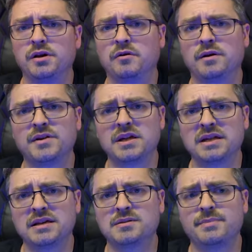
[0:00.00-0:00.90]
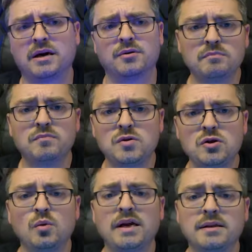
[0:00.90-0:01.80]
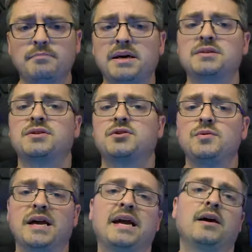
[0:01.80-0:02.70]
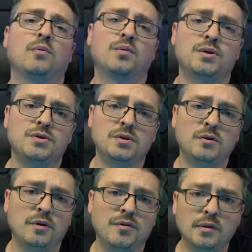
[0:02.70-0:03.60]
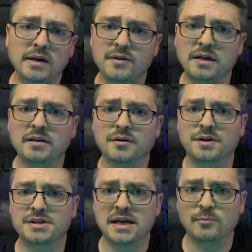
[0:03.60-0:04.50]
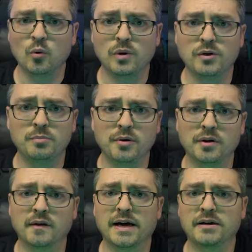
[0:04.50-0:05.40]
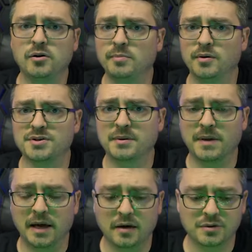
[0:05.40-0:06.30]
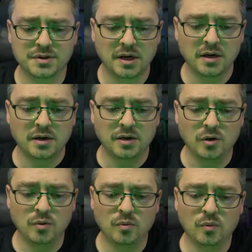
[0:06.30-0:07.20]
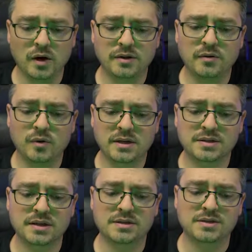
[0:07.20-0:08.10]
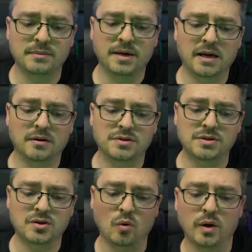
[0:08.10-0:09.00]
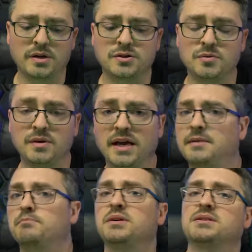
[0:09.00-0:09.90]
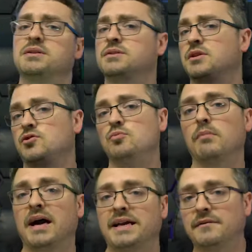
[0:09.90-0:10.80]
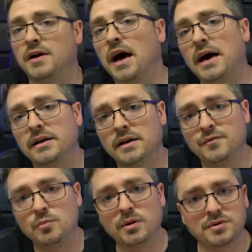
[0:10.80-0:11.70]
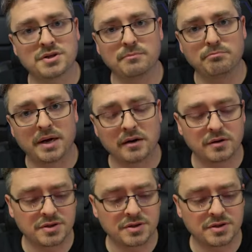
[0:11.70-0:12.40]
You know, everything is about doing the best that you can with what you do. If you leave anything on the table when you build a light, you build something else, you run the risk that somebody else is going to get business that you might have gotten if you built something better.